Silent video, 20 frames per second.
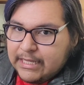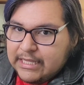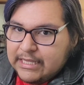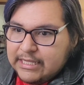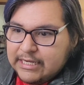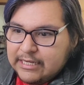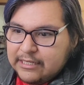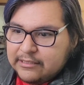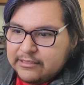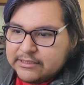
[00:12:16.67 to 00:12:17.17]
And
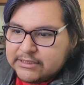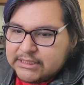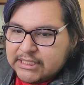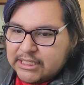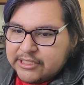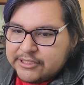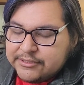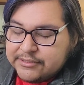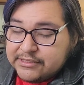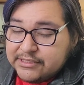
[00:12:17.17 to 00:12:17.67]
then I looked
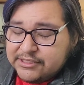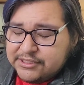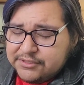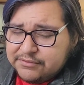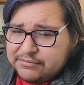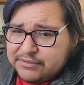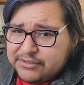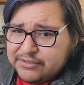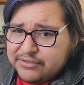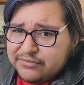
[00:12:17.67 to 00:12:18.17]
at her and I was like,
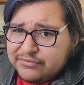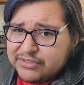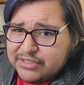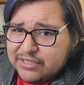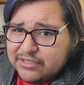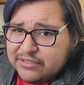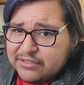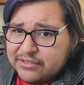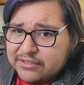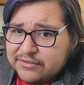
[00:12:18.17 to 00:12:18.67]
do you want to go
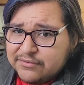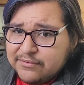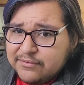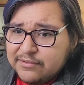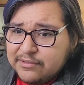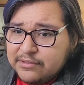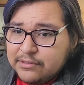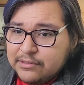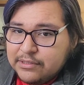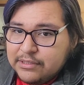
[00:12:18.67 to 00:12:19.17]
talk
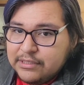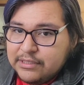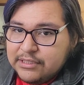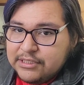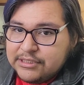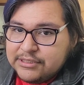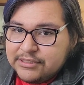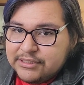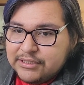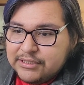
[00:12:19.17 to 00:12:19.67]
alone?
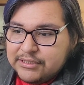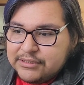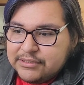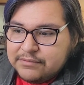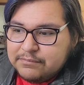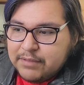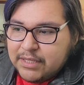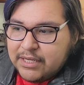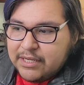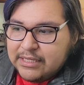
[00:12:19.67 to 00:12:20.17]
She
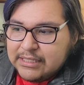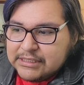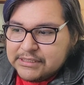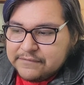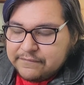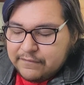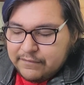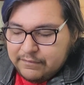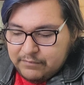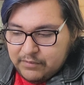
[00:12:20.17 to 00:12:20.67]

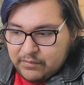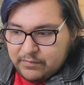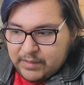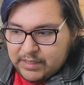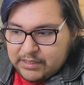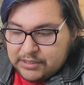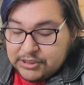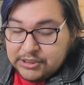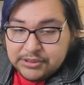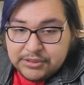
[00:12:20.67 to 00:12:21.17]
paused for a
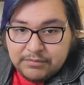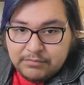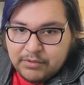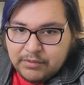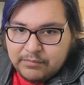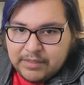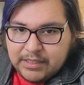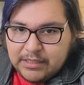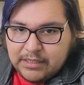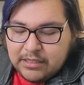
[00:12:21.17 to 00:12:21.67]
moment, just a
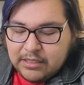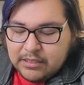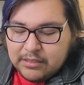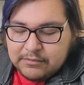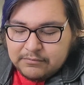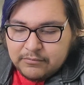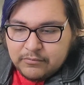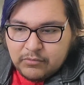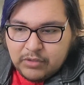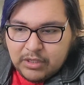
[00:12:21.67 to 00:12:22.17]
moment,
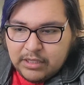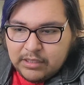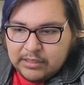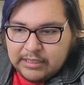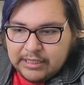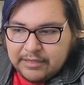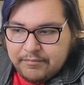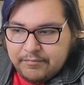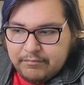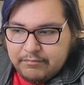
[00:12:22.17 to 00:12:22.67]
not
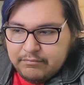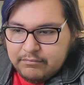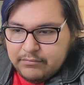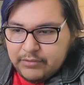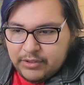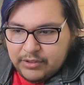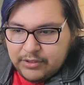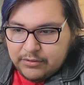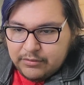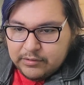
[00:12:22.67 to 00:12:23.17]
like a
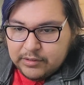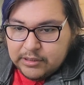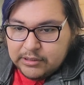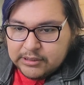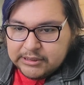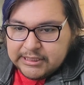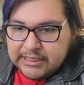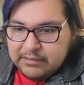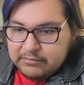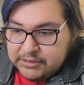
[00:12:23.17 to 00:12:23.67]

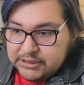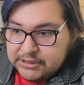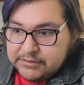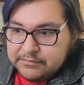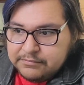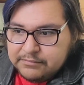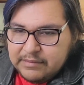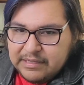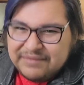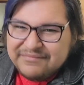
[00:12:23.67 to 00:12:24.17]
long time,
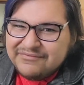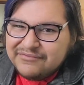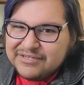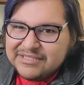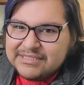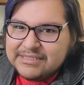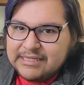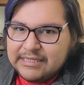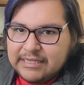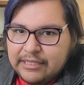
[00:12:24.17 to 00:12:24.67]
just I
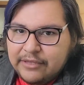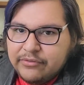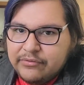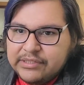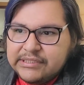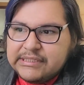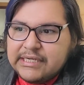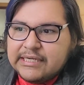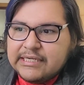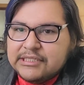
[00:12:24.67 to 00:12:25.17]
want to say like
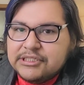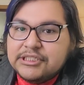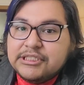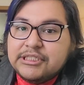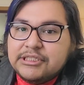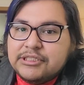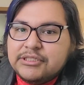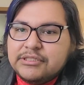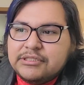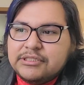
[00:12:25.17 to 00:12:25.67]
3
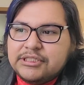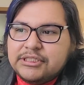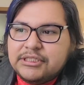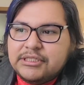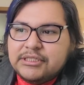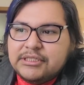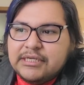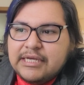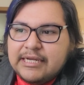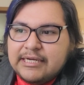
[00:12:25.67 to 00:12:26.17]
seconds.
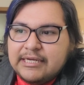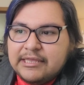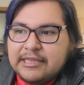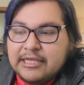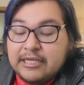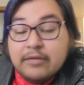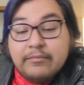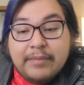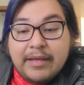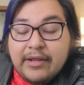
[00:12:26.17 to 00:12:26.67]
She had to
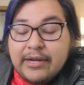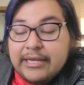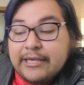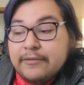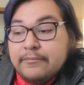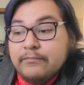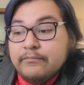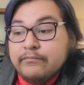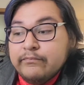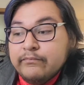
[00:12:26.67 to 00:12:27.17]
think about
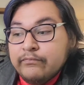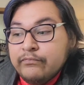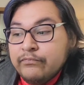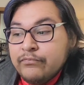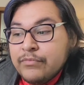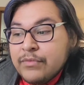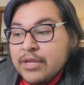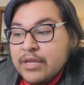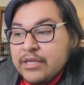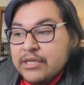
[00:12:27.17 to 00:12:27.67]
it.
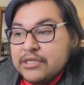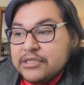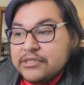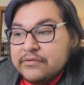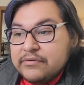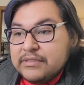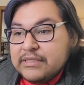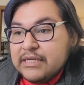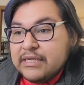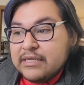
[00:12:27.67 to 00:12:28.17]

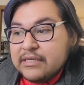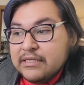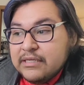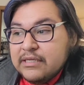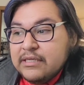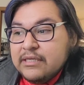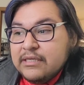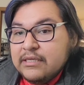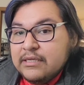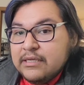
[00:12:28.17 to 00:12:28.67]
She was like,
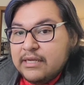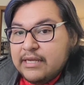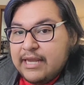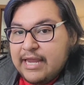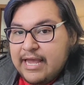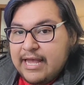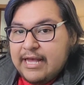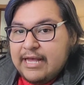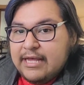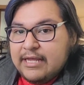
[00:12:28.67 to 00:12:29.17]

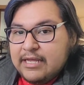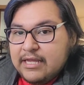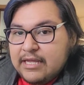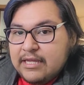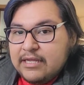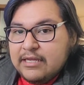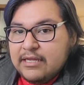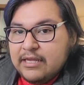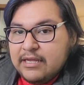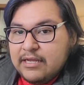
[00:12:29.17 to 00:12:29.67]
yeah,
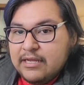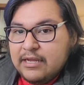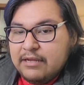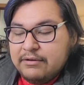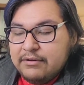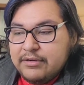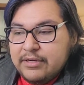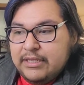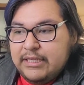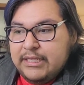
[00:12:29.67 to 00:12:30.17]

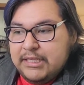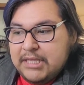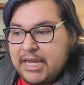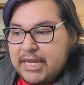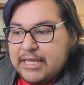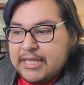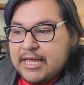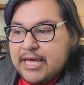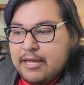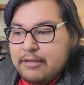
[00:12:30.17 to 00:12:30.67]
I would really
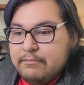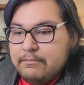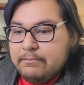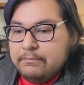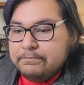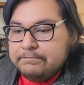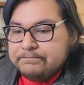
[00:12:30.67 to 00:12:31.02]
like that.